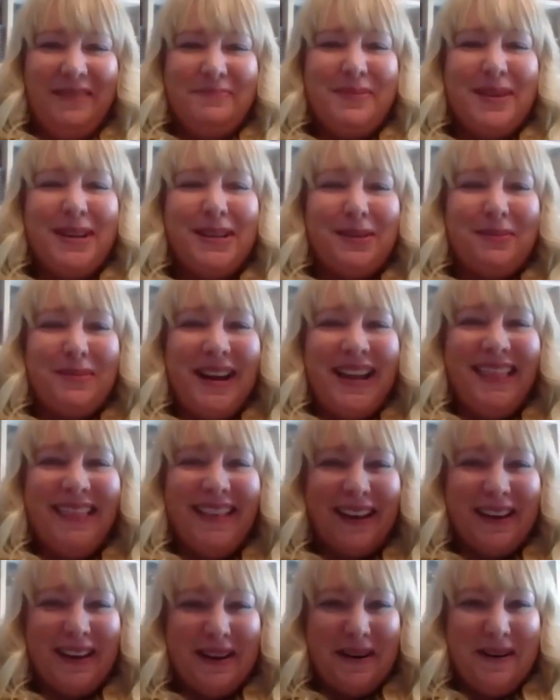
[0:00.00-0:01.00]
between
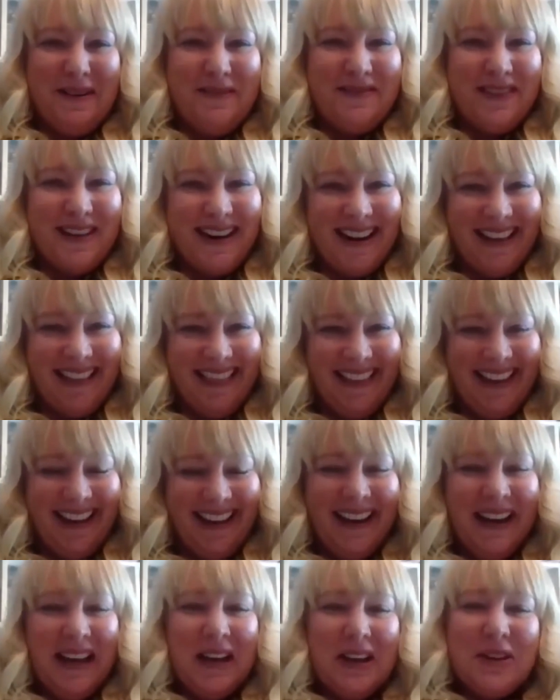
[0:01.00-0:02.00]
the COVID and
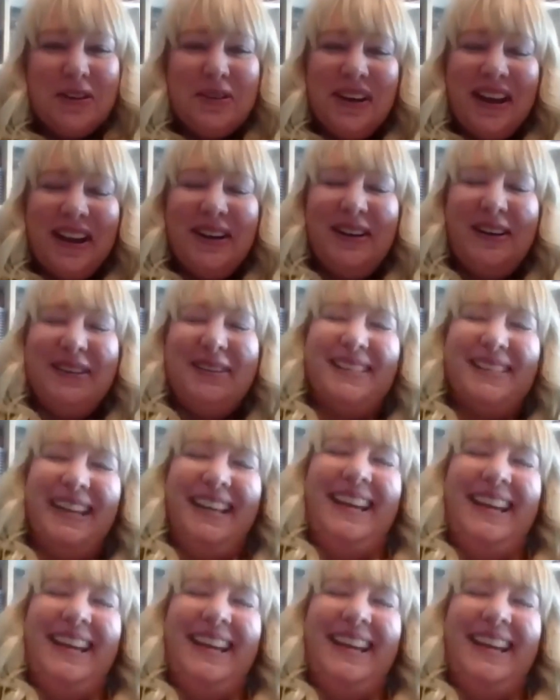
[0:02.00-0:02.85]
the critters.